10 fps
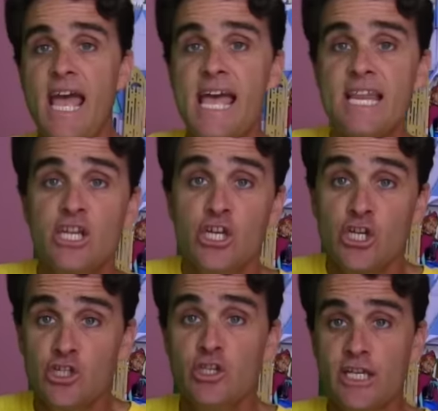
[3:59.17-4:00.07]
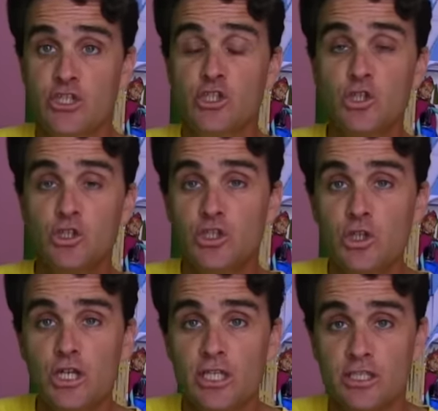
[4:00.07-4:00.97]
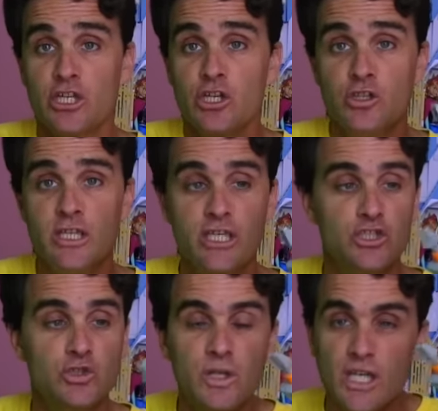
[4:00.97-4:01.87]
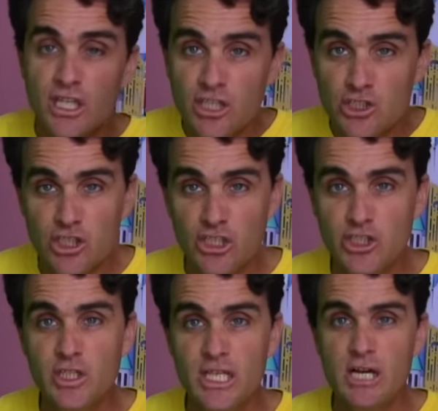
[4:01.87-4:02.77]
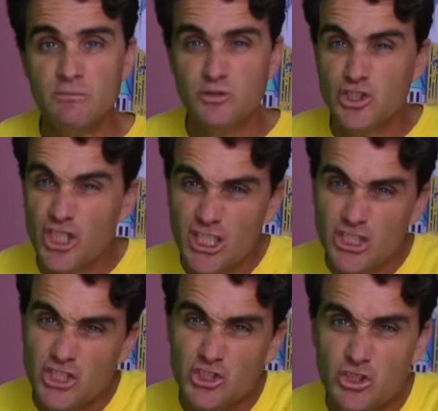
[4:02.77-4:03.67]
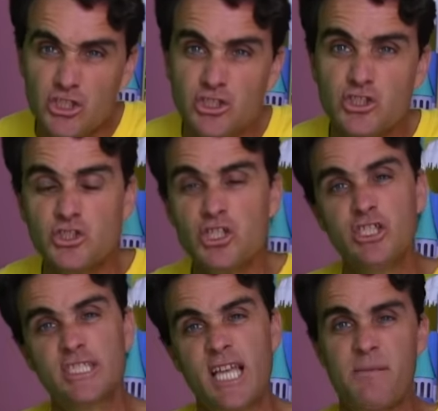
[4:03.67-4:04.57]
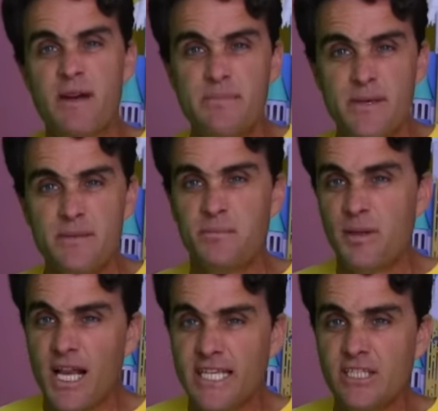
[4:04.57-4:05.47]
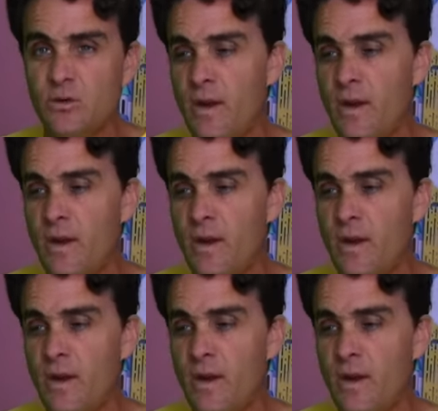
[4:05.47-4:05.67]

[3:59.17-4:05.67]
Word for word: And you get two tools you get a drill so that you can help unscrew screws that might be blocking the